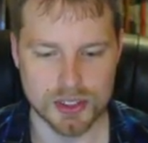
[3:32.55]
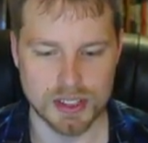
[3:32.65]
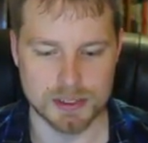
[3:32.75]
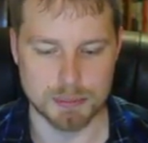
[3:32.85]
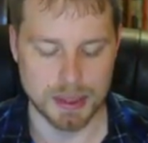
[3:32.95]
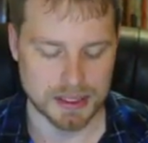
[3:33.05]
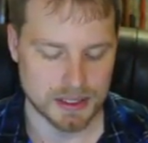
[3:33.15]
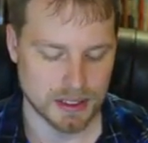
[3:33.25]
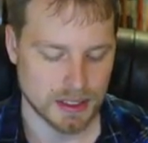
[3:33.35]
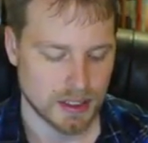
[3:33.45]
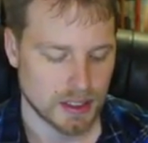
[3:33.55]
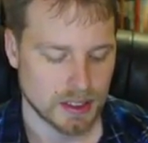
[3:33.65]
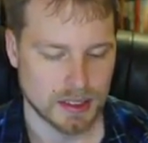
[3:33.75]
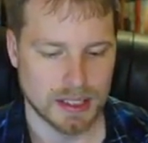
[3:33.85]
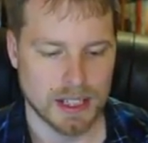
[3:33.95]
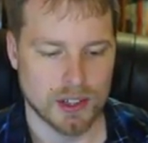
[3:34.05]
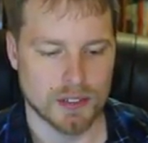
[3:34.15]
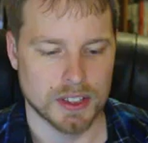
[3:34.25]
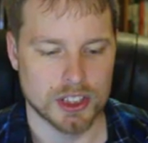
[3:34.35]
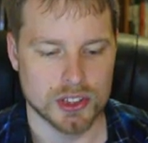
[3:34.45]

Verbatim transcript: you guys basic layout of it.